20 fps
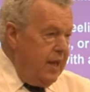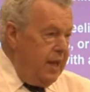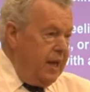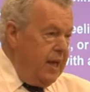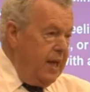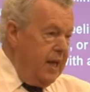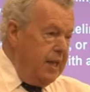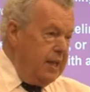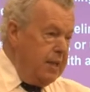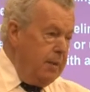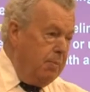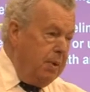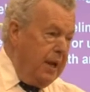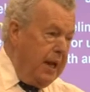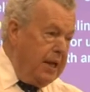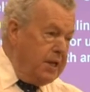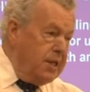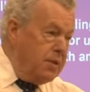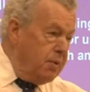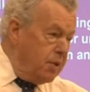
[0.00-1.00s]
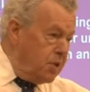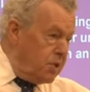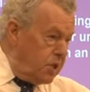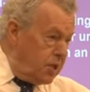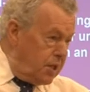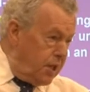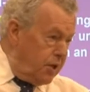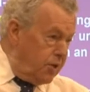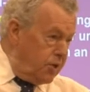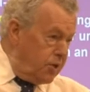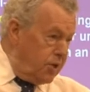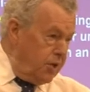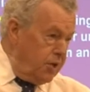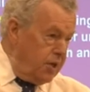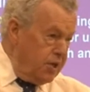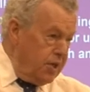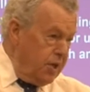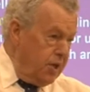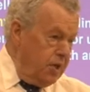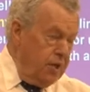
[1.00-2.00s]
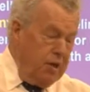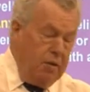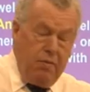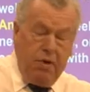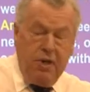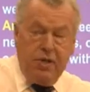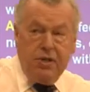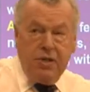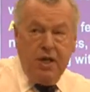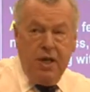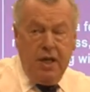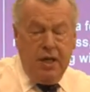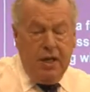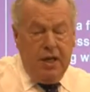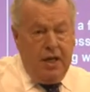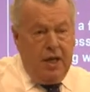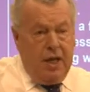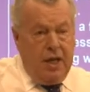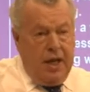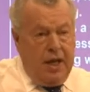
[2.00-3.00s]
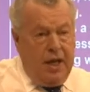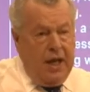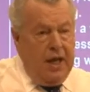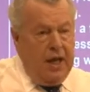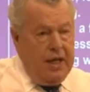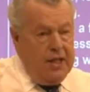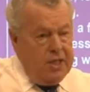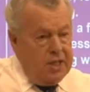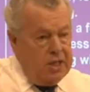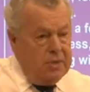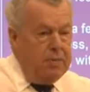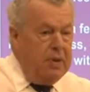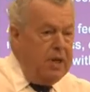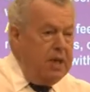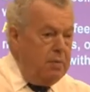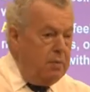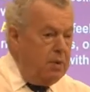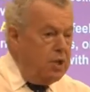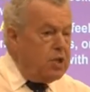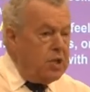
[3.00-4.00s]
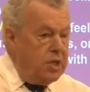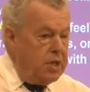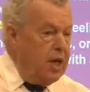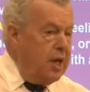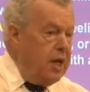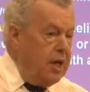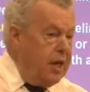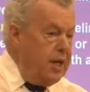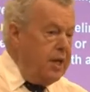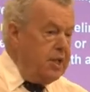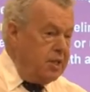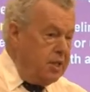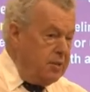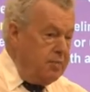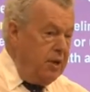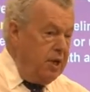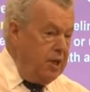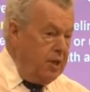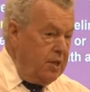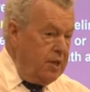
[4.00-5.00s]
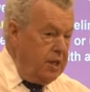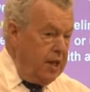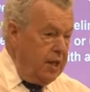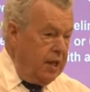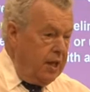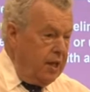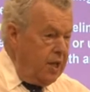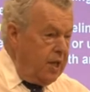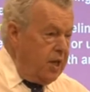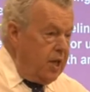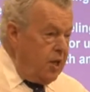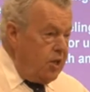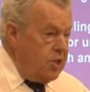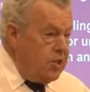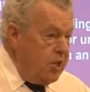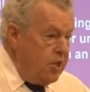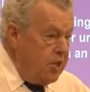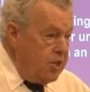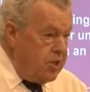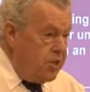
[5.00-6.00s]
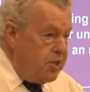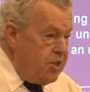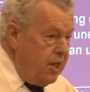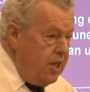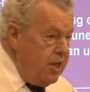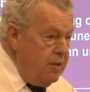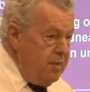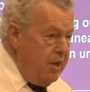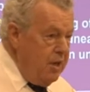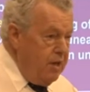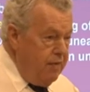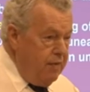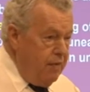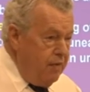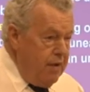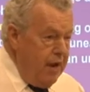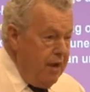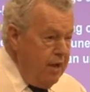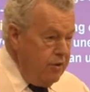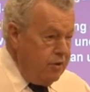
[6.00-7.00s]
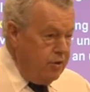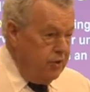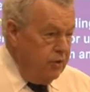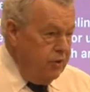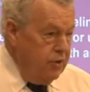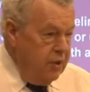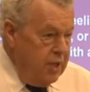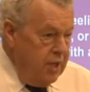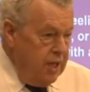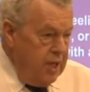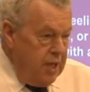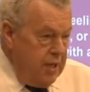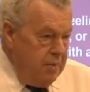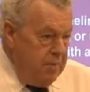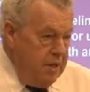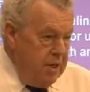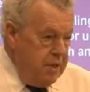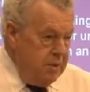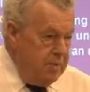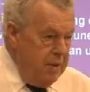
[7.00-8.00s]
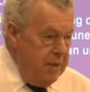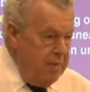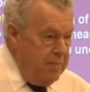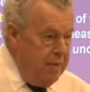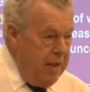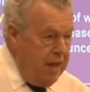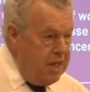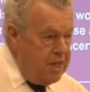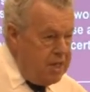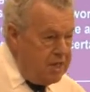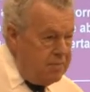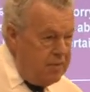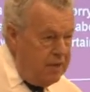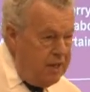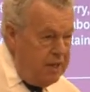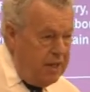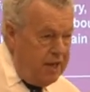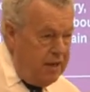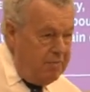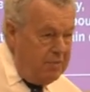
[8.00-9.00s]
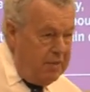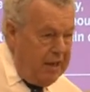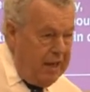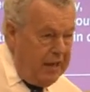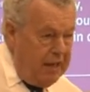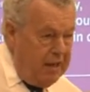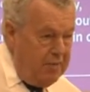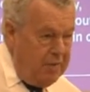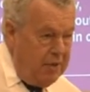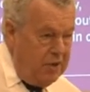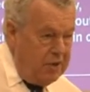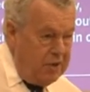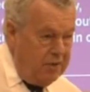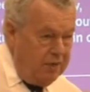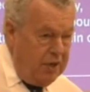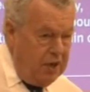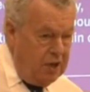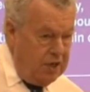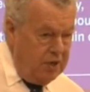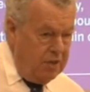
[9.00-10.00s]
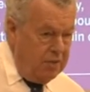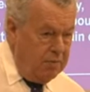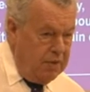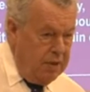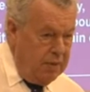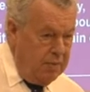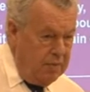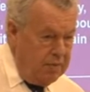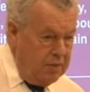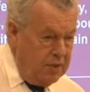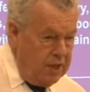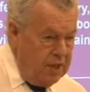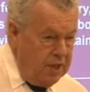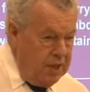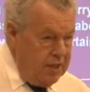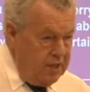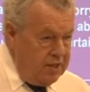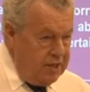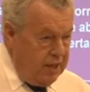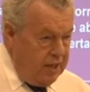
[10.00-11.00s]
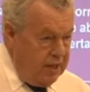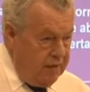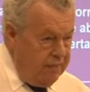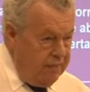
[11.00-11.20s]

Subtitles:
he had the bladder, which is low serotonin on one side, and the spleen, which is high histamine on the other. So there's a certain amount of arousal, but it's being balanced by that lack of motivation and problems on the other side.